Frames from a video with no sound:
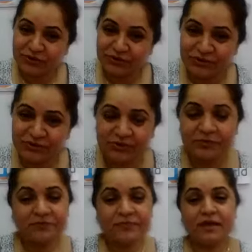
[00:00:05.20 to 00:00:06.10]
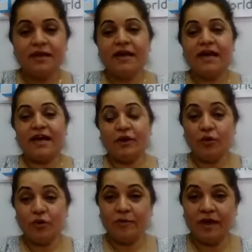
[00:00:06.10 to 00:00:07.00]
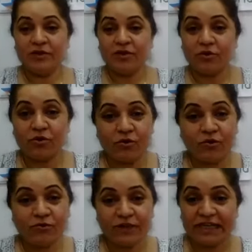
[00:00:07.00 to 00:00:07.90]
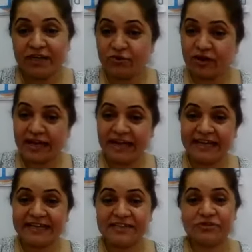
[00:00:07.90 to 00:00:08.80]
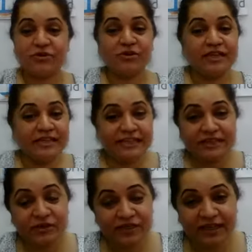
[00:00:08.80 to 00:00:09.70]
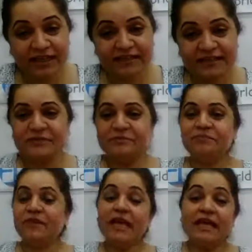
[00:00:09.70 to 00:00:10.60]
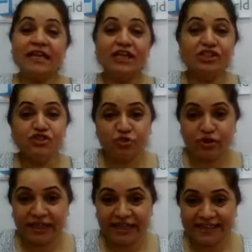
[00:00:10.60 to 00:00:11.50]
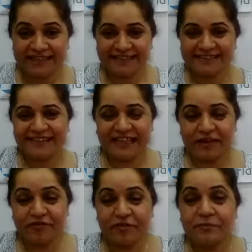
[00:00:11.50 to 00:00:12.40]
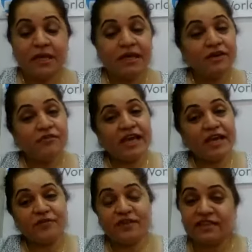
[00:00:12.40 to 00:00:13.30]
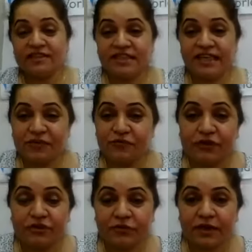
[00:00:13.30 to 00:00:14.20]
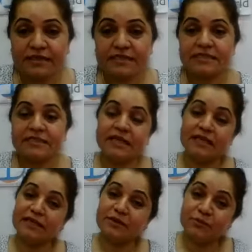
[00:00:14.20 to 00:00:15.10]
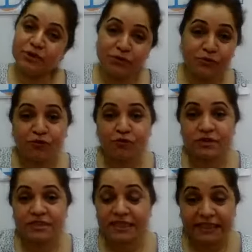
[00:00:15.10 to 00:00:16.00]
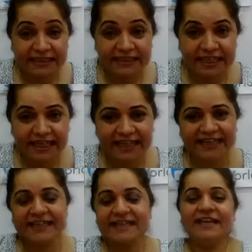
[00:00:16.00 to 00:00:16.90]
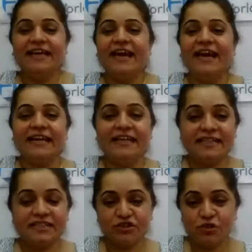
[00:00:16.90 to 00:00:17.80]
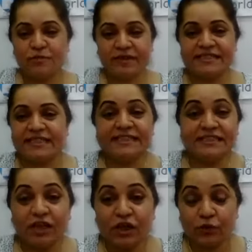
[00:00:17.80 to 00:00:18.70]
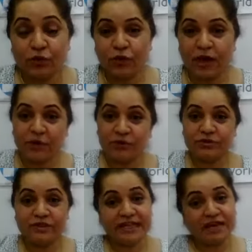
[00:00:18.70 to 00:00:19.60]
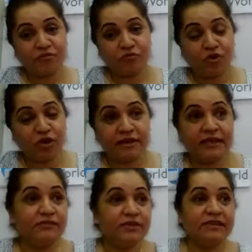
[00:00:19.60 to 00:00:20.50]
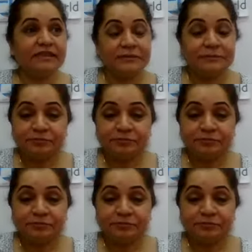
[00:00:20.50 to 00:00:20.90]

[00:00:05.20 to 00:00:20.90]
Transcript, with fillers: you. I hope you're all feeling great, you're all in good health and enjoying the life. We have another day in front of us, another beautiful sunny day, and it is so pleasant to go out and have a walk even